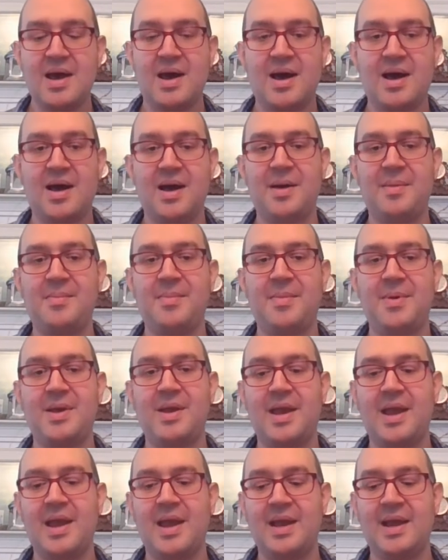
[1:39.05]
And
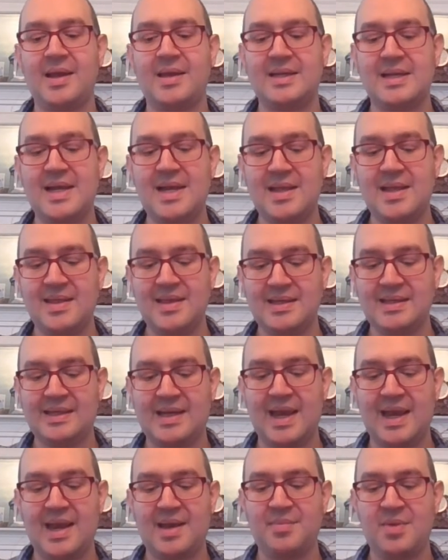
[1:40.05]
in this
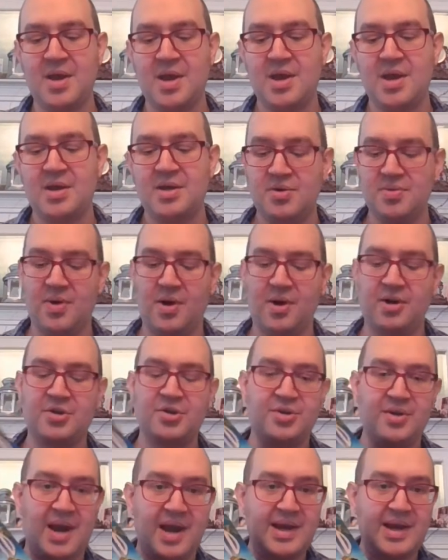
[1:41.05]
game, you are
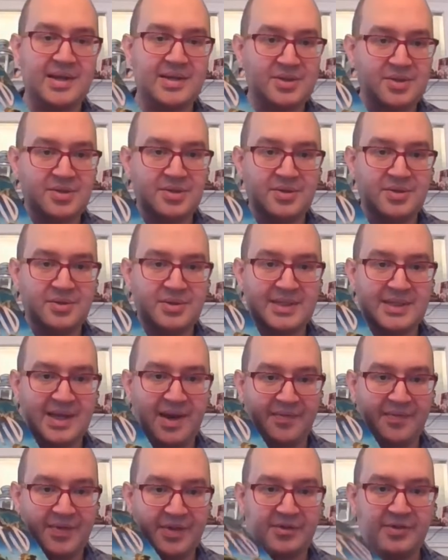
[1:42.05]
trying to
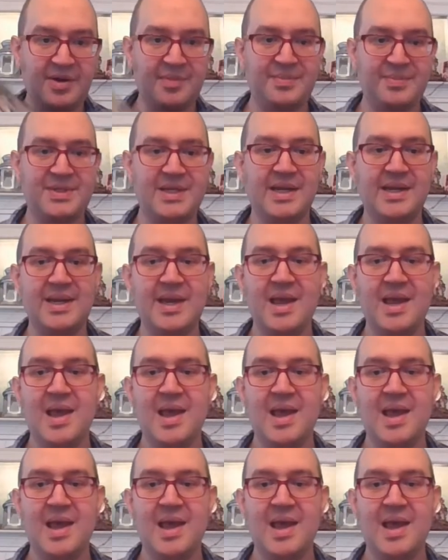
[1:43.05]
discover the cryptid.